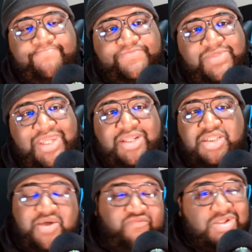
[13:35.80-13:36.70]
in a
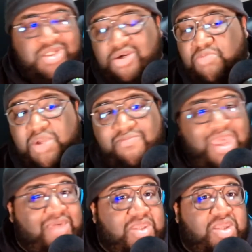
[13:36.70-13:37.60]
different tournament
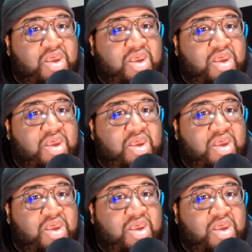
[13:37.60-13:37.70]
maybe